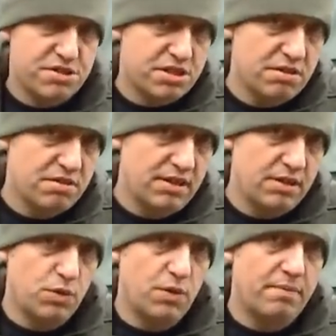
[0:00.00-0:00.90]
Just do a
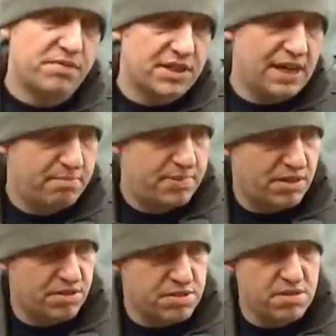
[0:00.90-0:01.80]
little chat,
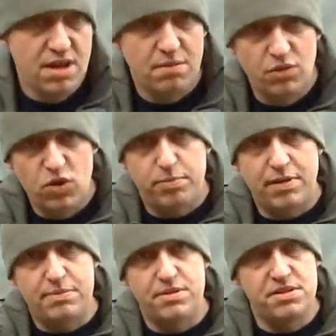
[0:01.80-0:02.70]
because we're all
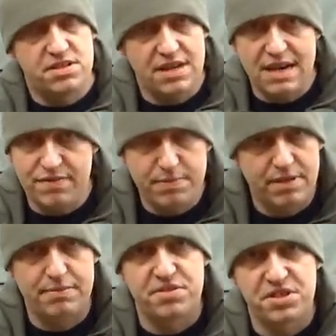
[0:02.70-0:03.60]
preppers. Every
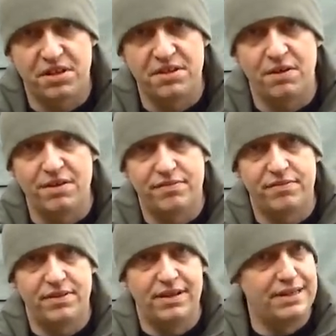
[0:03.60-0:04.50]
prepper's got a
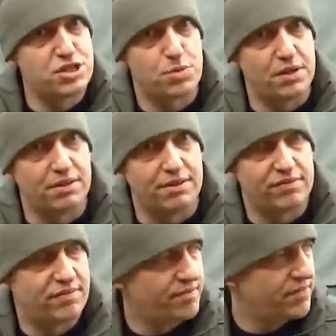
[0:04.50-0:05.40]
knife, at least one
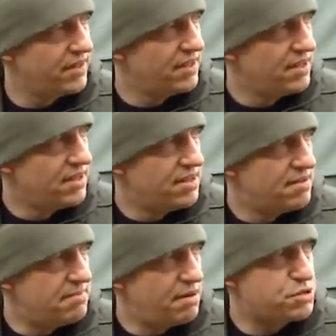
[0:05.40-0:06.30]
knife.
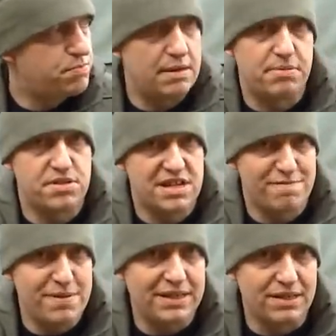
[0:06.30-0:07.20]
Most preppers
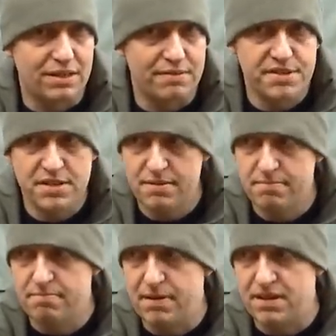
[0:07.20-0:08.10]
have many knives,
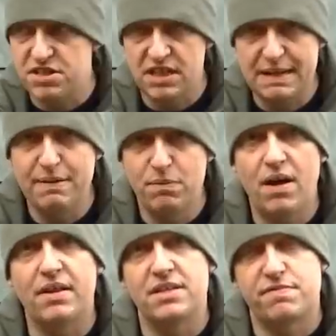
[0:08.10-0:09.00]
but there's going to be
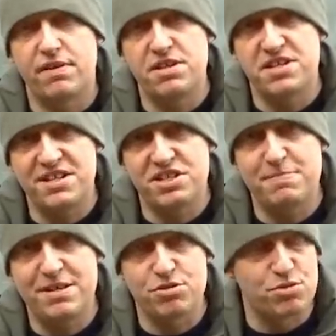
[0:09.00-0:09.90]
one that's very
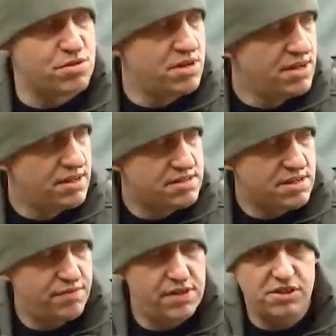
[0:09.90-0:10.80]
sentimental.
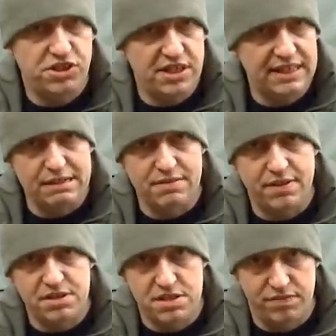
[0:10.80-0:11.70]
So if you can share that with
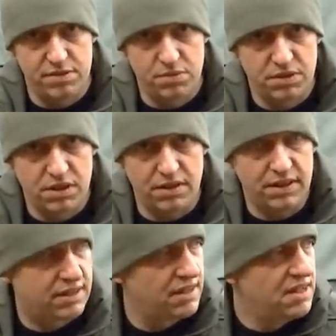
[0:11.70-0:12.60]
us, if you would
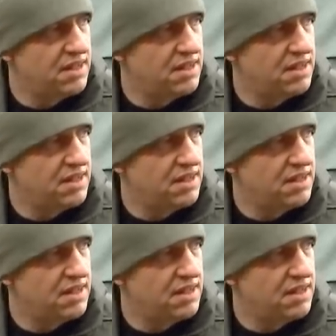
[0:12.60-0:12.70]
like.